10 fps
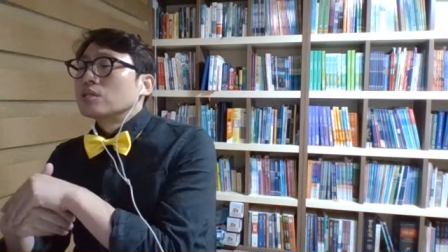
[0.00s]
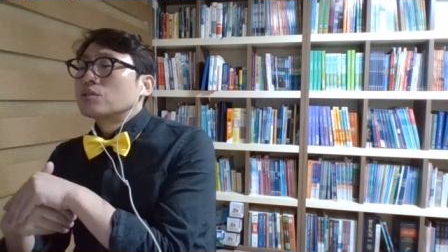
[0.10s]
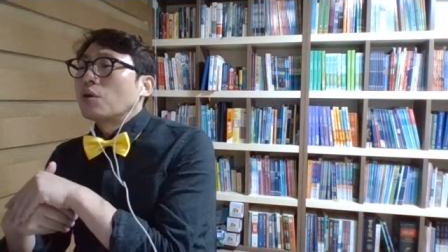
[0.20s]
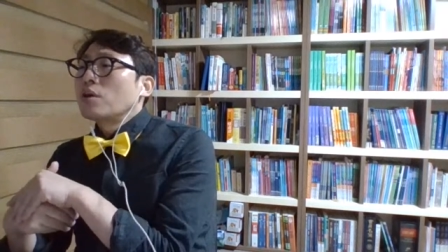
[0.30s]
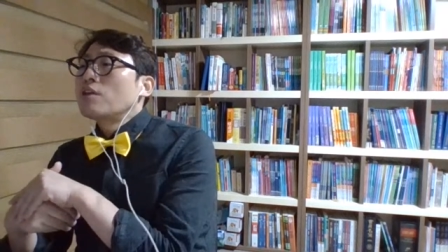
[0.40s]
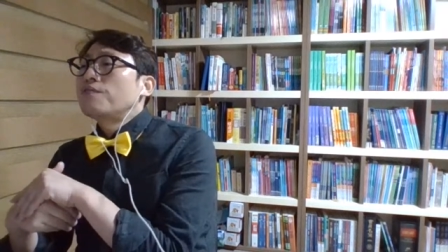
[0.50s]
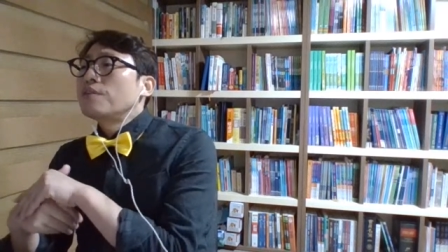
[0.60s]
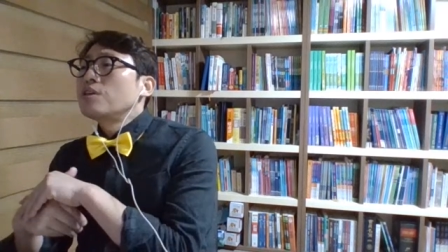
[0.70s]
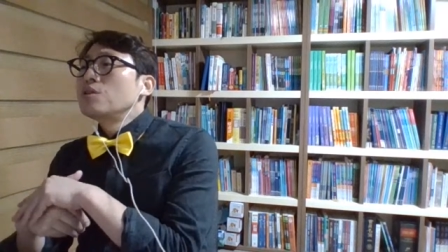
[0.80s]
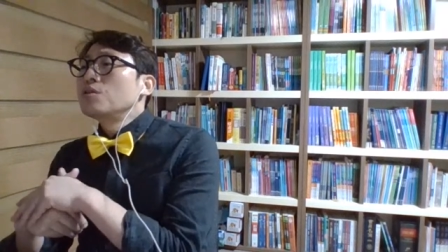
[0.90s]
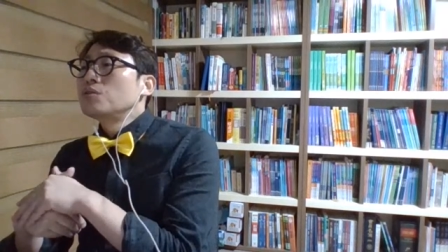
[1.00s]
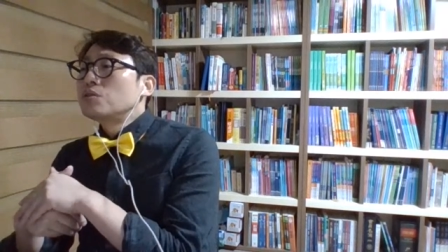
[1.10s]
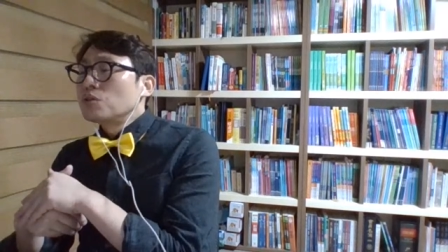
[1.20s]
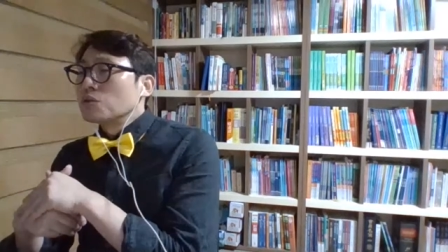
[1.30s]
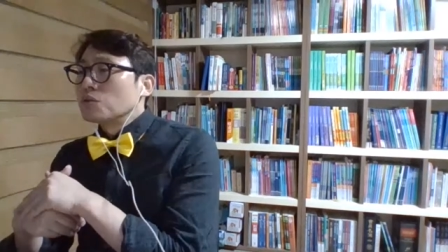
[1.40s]
So if you
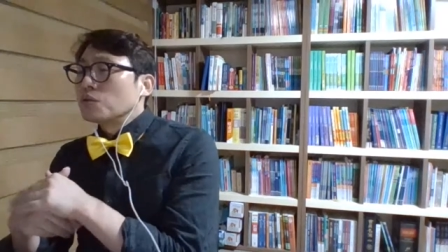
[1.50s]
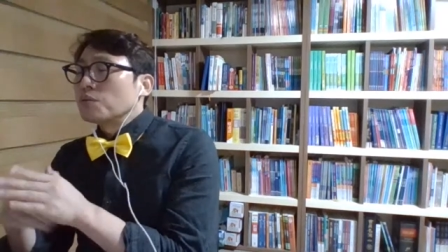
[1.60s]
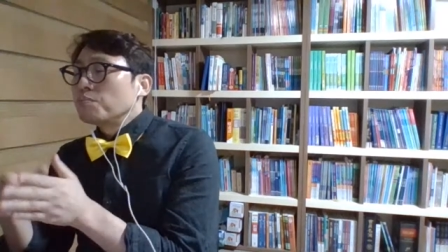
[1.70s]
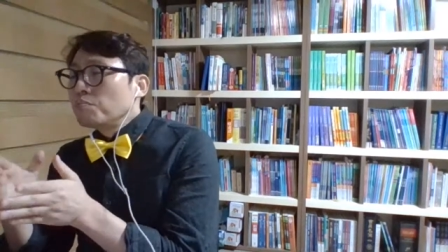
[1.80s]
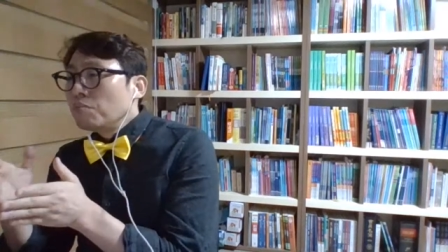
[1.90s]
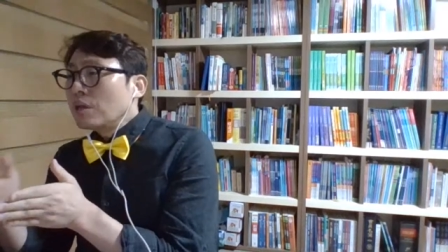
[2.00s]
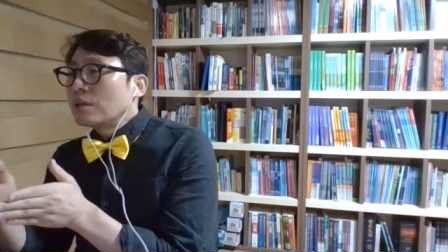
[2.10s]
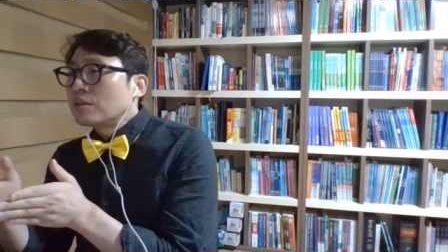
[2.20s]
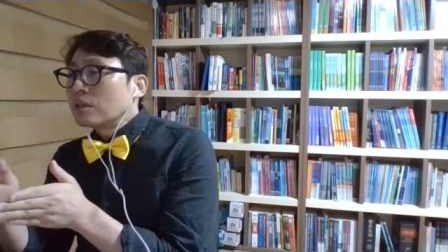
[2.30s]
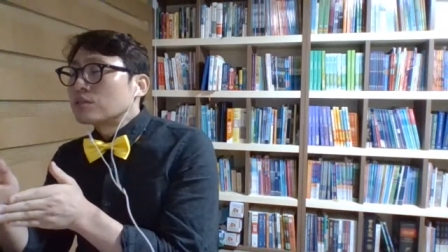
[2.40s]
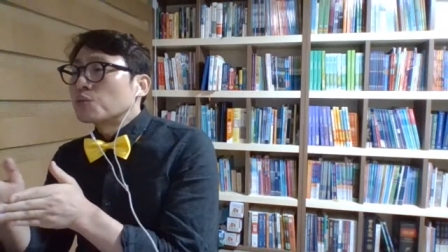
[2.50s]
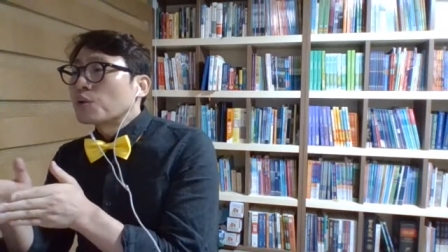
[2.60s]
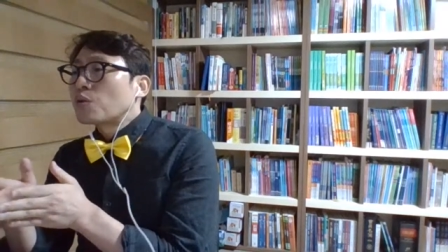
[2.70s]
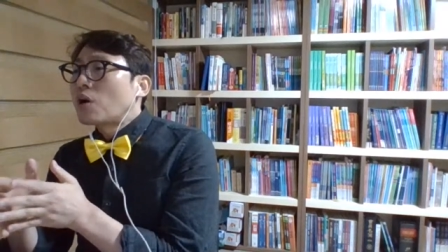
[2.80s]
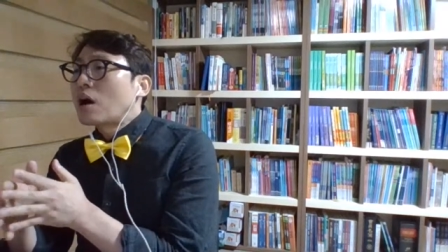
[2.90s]
do meet this
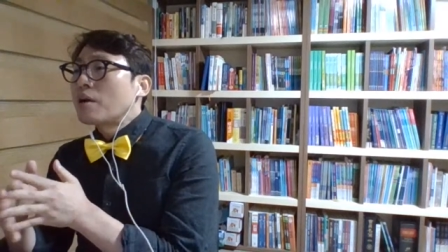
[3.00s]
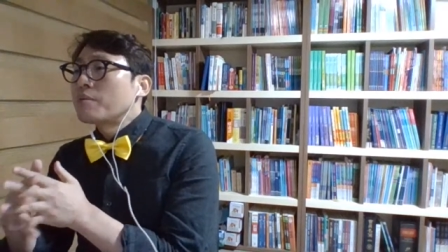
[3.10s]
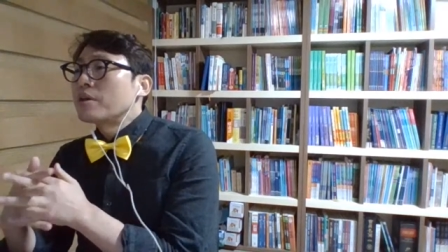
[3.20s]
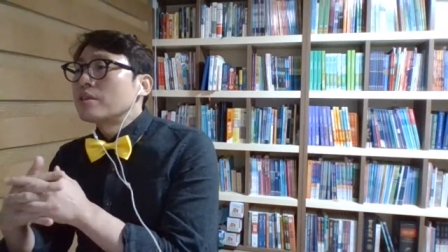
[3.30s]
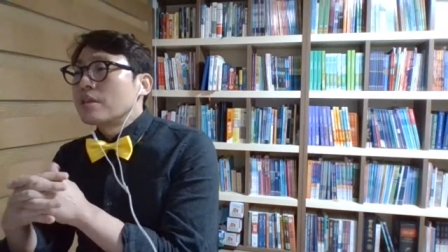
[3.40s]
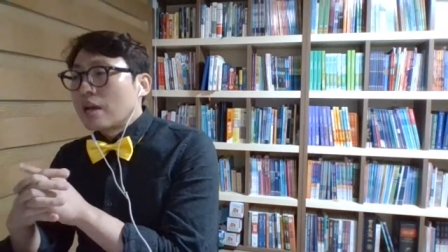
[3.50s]
requirement,